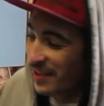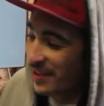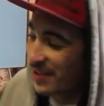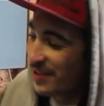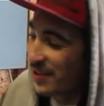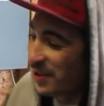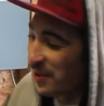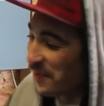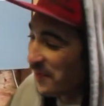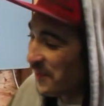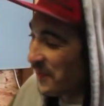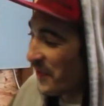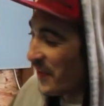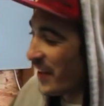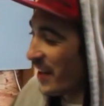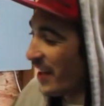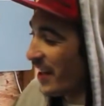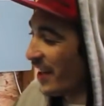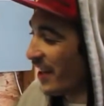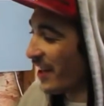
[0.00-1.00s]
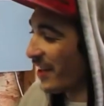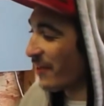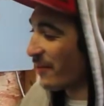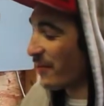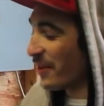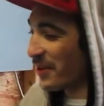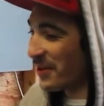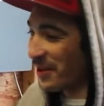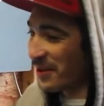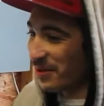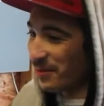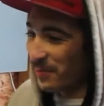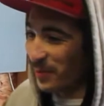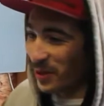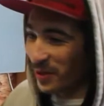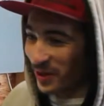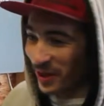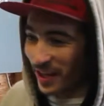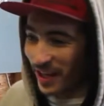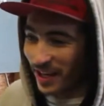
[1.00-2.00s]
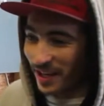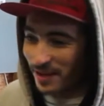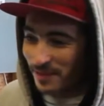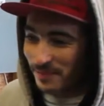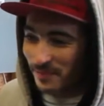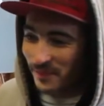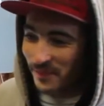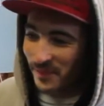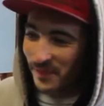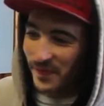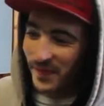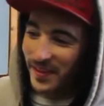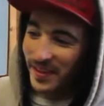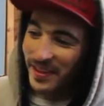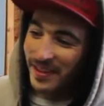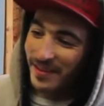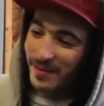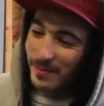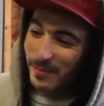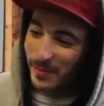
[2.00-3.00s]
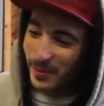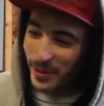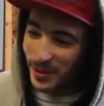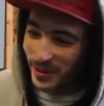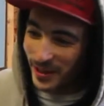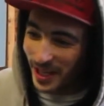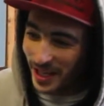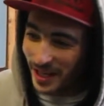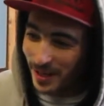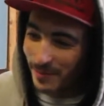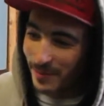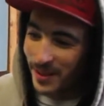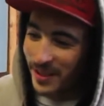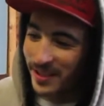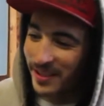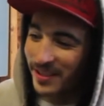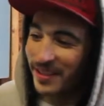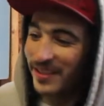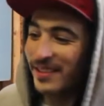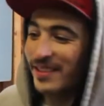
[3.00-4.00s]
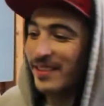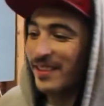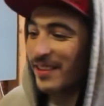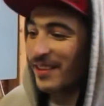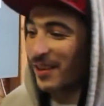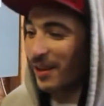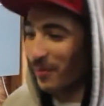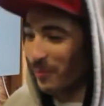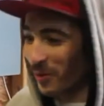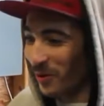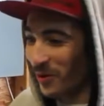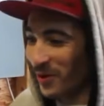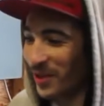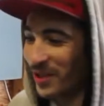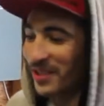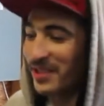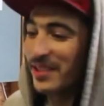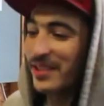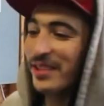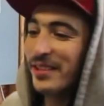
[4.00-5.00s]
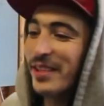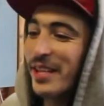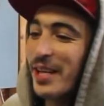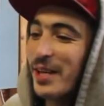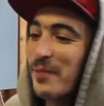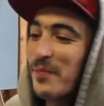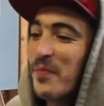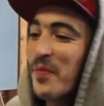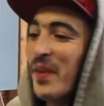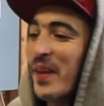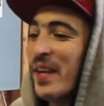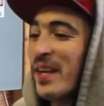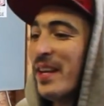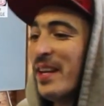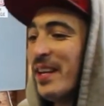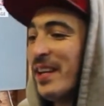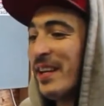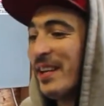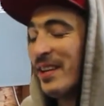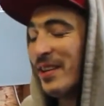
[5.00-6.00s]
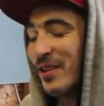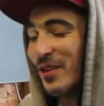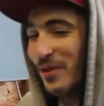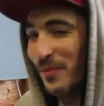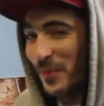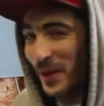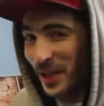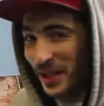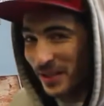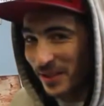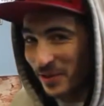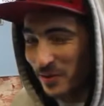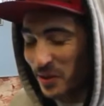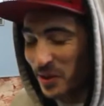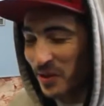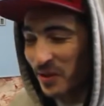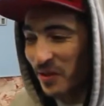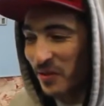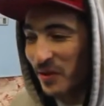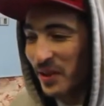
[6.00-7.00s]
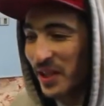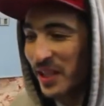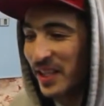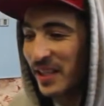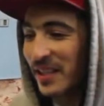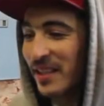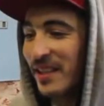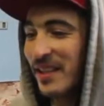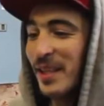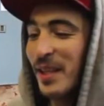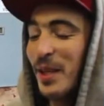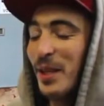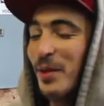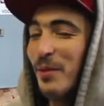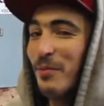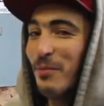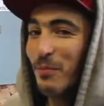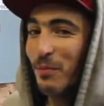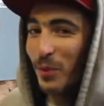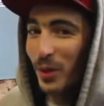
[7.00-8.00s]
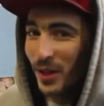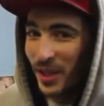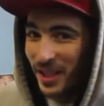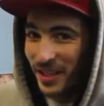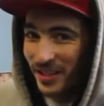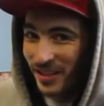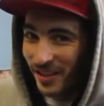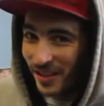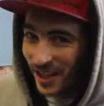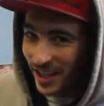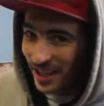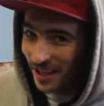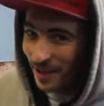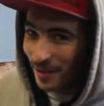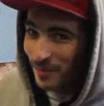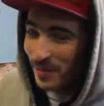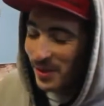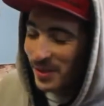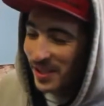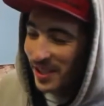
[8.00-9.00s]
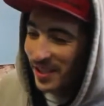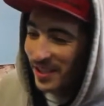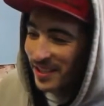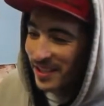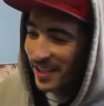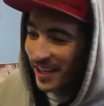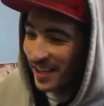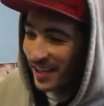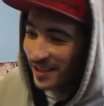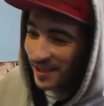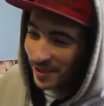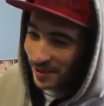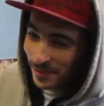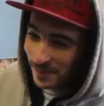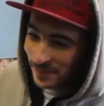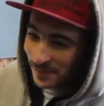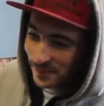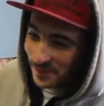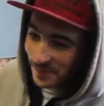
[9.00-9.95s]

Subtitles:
So, found out it's a broken cam, put a new cam in, got the motor all sealed up, new Mega Squirt 3, put down great numbers on the dyno,